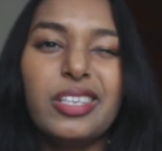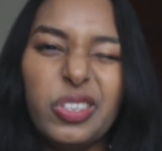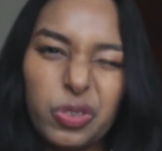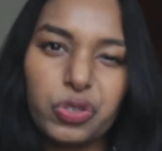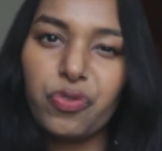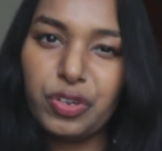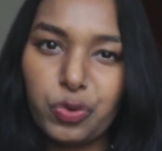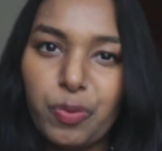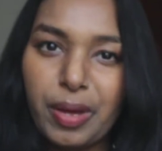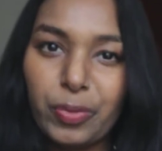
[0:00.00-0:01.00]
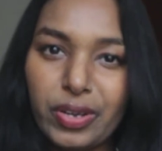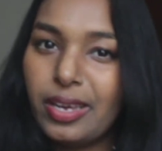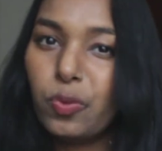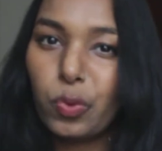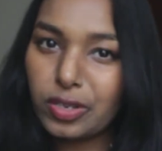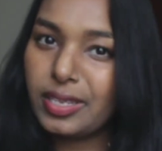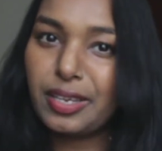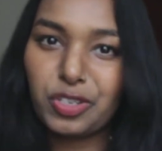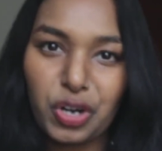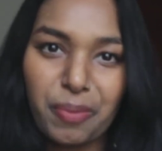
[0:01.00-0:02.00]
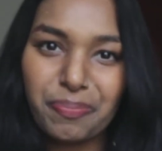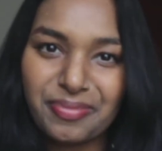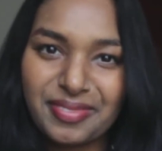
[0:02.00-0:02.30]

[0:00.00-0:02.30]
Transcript: use your visual memory. It works like a charm.